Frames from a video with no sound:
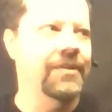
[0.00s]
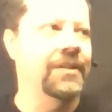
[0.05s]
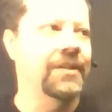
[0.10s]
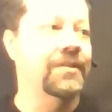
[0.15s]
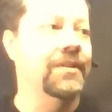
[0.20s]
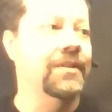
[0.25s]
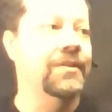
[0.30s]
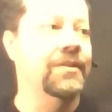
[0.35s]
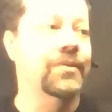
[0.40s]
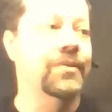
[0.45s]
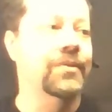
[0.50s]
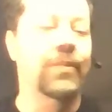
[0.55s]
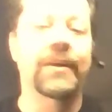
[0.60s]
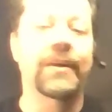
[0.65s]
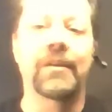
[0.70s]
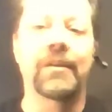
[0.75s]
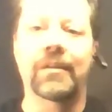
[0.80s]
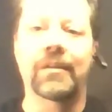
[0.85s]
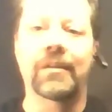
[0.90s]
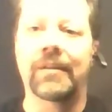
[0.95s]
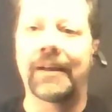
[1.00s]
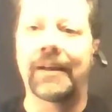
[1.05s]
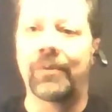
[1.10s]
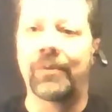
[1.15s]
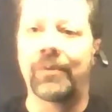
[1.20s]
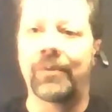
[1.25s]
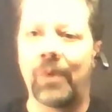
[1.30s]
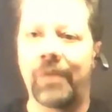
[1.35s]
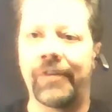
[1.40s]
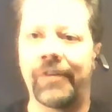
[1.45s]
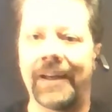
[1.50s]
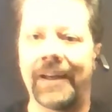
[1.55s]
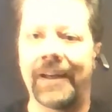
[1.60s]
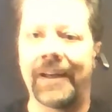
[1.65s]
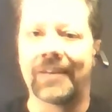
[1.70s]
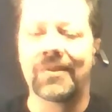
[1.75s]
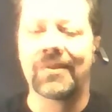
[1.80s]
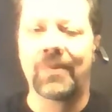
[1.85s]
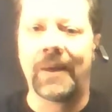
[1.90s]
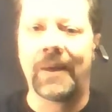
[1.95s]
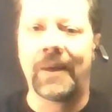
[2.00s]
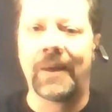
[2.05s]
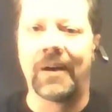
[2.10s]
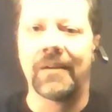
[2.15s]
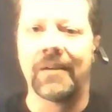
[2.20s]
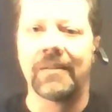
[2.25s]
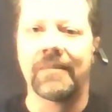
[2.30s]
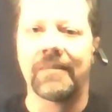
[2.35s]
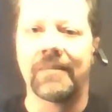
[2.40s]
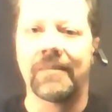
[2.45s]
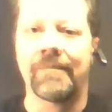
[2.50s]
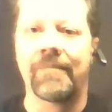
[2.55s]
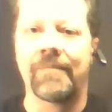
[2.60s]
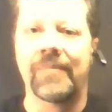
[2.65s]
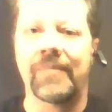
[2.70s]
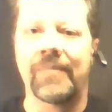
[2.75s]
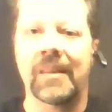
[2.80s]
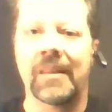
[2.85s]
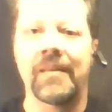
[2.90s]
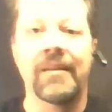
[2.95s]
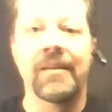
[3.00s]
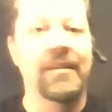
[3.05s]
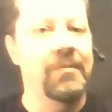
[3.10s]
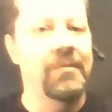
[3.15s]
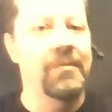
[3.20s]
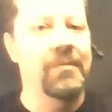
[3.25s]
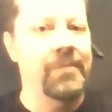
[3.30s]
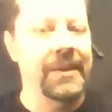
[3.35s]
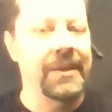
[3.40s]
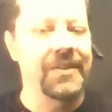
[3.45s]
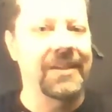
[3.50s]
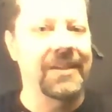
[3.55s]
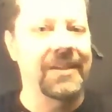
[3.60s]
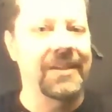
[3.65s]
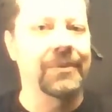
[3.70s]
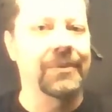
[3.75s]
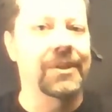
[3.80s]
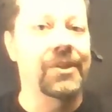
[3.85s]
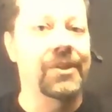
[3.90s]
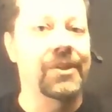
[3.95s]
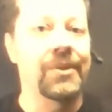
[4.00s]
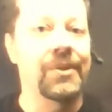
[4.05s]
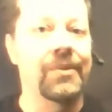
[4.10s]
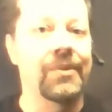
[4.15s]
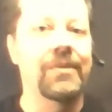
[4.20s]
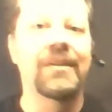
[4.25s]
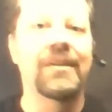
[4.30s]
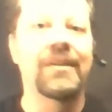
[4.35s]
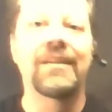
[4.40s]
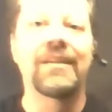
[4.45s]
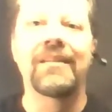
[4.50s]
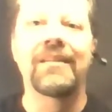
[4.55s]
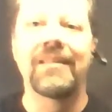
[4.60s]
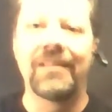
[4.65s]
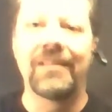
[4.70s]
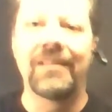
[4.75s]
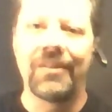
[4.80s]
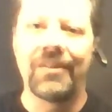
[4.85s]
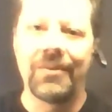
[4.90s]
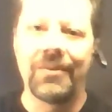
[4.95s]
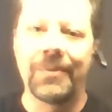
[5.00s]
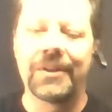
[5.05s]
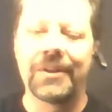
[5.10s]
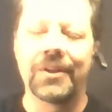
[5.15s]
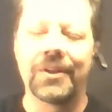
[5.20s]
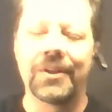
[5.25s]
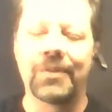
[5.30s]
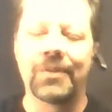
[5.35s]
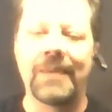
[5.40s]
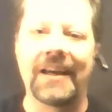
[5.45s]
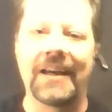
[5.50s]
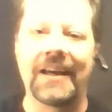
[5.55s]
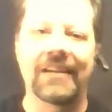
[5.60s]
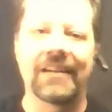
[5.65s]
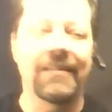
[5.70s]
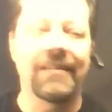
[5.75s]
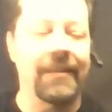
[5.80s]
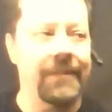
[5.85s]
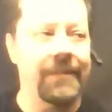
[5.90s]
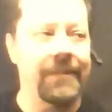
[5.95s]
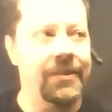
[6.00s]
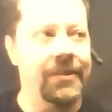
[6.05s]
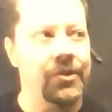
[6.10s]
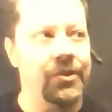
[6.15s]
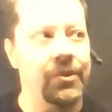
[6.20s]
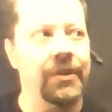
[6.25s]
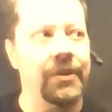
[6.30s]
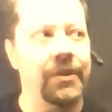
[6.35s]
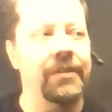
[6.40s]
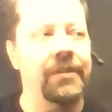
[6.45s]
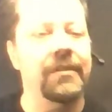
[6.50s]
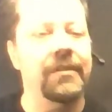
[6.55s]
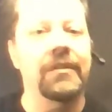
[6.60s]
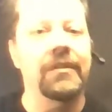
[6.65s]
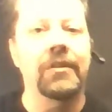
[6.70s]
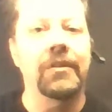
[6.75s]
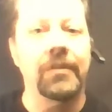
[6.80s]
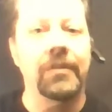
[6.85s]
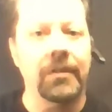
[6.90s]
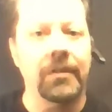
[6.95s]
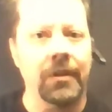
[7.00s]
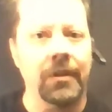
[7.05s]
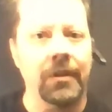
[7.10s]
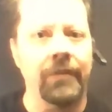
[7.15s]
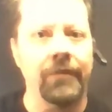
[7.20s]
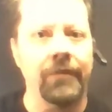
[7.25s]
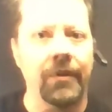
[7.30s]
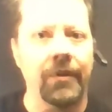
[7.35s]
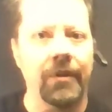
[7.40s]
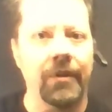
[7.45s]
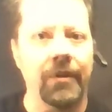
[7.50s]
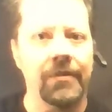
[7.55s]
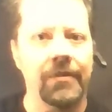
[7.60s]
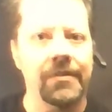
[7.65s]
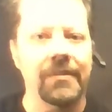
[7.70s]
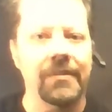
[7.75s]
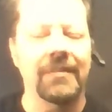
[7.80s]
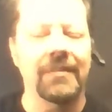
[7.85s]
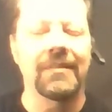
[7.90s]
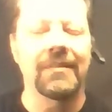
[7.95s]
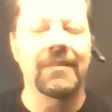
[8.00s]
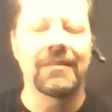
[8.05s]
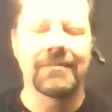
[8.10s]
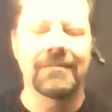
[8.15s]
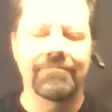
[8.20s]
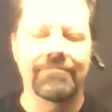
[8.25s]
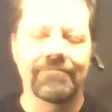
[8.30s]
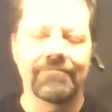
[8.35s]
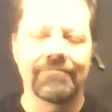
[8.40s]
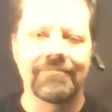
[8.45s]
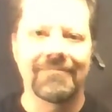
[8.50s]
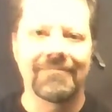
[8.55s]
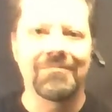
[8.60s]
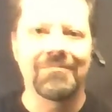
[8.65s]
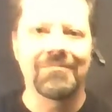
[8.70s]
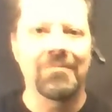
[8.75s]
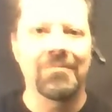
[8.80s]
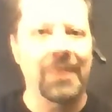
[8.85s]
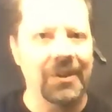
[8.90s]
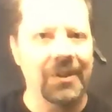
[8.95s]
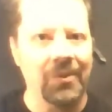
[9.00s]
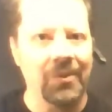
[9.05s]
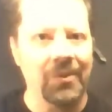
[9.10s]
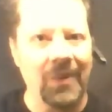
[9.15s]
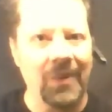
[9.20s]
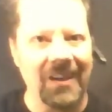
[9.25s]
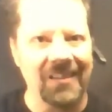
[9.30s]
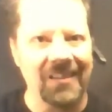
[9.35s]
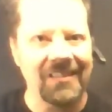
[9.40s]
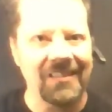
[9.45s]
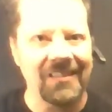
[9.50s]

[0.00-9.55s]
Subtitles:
This is going to look like 1 over x squared. P is equal to 2. You would suspect that this should converge. But to what?